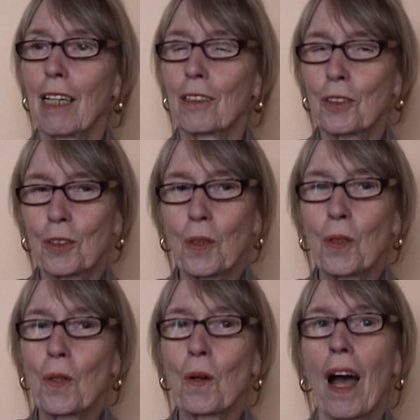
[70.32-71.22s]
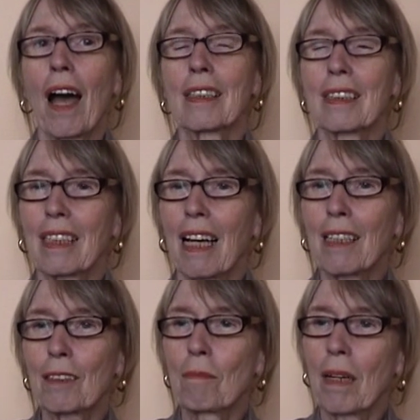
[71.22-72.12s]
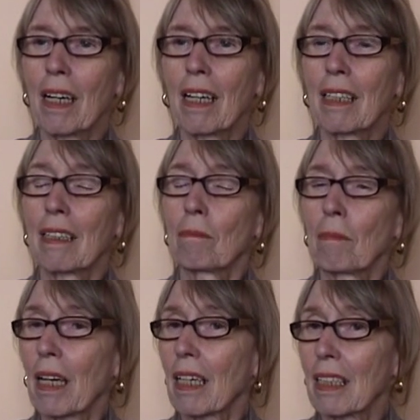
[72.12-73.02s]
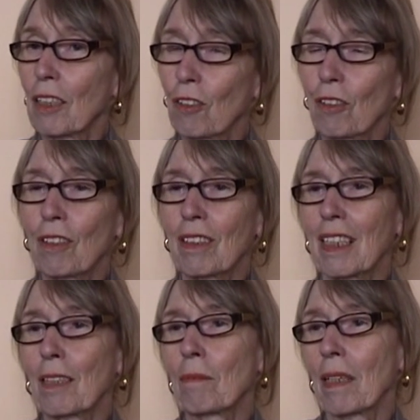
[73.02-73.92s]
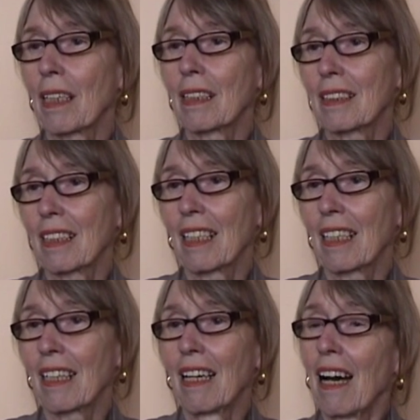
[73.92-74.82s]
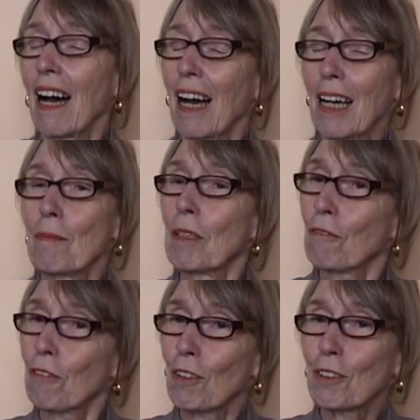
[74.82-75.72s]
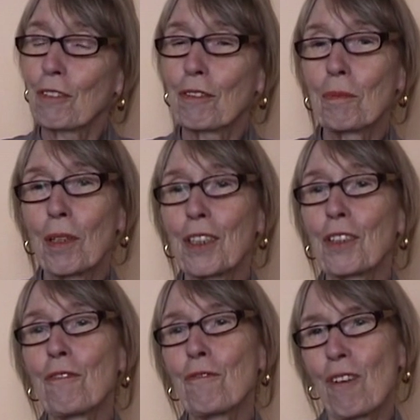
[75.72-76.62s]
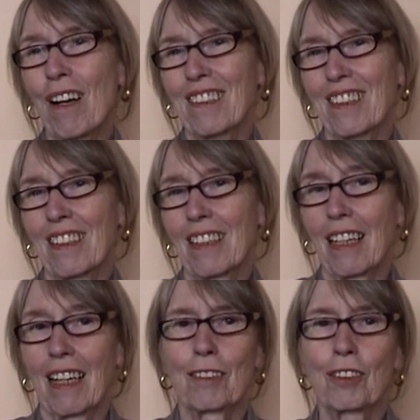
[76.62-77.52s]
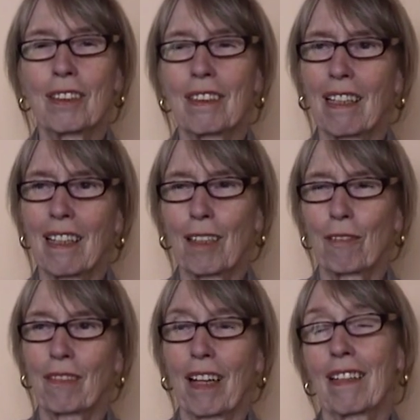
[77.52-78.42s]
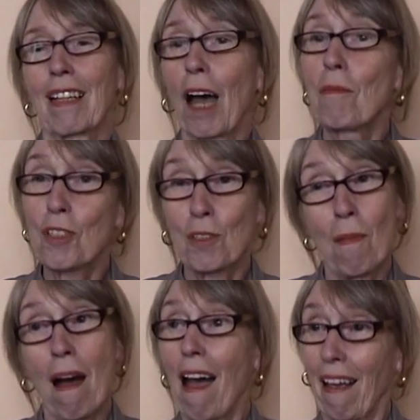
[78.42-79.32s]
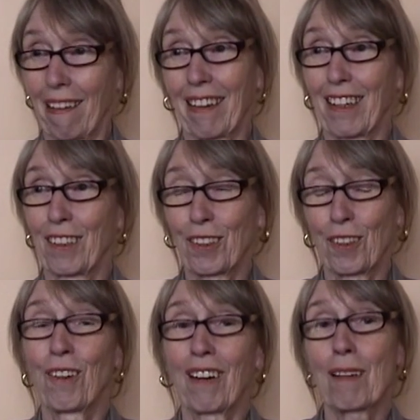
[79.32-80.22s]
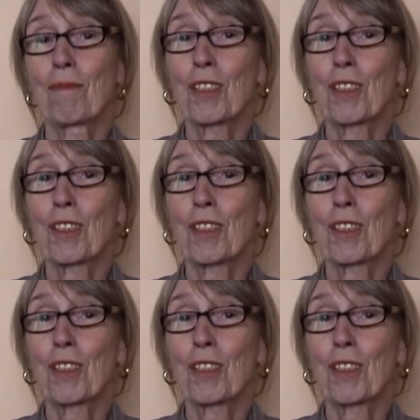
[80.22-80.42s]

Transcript: So I start my recording by saying, I am in front of a body of water. And just thinking of that, I'm smiling, I'm